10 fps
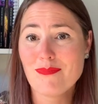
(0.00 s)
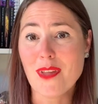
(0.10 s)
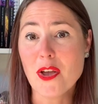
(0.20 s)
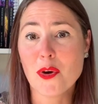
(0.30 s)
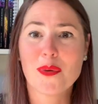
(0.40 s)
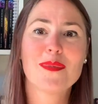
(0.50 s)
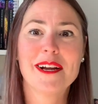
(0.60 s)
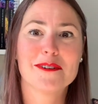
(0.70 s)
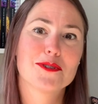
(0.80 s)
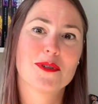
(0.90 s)
your
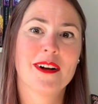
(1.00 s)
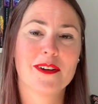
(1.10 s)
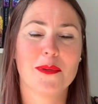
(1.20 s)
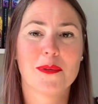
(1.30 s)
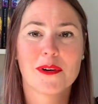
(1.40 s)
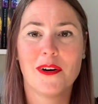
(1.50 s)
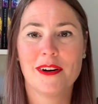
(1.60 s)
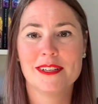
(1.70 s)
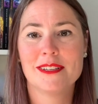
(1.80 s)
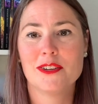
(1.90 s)
writer trunk or
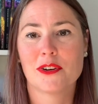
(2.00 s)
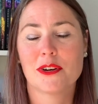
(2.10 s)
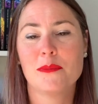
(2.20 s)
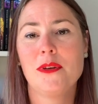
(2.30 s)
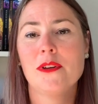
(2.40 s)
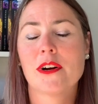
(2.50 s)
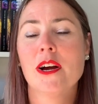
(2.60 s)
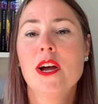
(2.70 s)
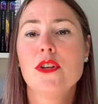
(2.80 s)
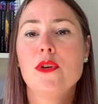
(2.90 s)
on your computer,
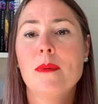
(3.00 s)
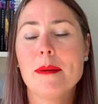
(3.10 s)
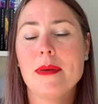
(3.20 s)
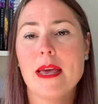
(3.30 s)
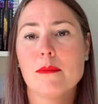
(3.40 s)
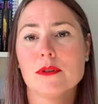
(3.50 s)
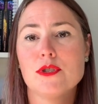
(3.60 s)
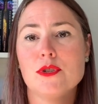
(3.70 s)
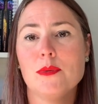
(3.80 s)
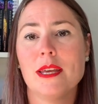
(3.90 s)
you might be able
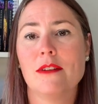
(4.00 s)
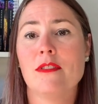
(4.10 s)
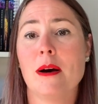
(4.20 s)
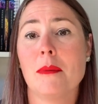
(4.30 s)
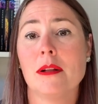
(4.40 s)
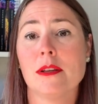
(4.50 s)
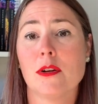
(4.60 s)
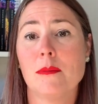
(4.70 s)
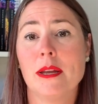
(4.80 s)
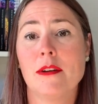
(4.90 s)
to give them a little
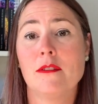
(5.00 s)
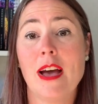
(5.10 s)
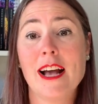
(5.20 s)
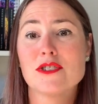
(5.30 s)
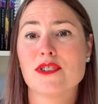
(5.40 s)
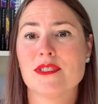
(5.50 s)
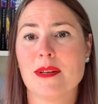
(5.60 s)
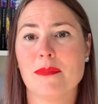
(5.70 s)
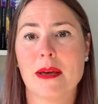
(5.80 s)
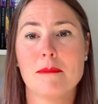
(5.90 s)
bit of extra
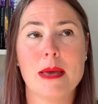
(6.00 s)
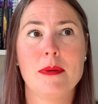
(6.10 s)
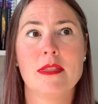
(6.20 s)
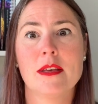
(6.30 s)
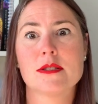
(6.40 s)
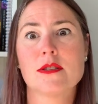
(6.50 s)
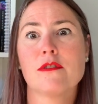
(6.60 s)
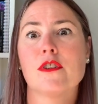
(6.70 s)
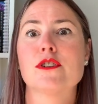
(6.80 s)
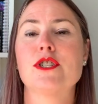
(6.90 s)
something. Maybe it's the
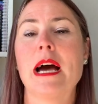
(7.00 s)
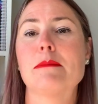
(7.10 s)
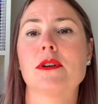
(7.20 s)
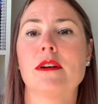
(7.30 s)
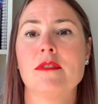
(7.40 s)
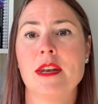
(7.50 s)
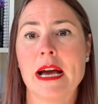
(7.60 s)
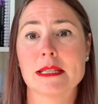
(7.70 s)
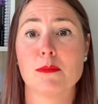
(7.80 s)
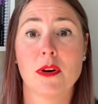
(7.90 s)
first chapter of the
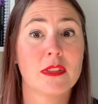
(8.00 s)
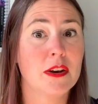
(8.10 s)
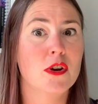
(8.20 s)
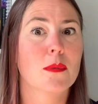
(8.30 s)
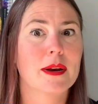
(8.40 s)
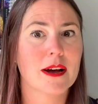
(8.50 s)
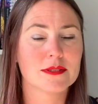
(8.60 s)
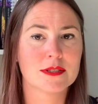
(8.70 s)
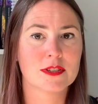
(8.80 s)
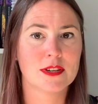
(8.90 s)
next book that nobody
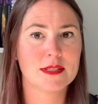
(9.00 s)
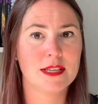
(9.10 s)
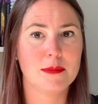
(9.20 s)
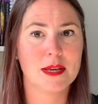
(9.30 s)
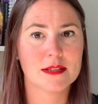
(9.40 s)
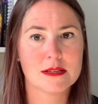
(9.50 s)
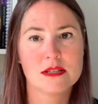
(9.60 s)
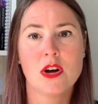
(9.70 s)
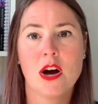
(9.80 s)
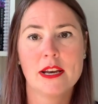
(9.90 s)
else is going to see because it's
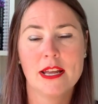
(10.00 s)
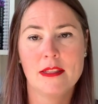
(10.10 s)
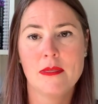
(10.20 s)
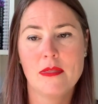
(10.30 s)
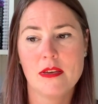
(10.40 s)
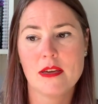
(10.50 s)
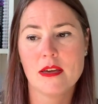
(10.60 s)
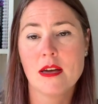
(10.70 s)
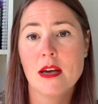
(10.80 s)
not in the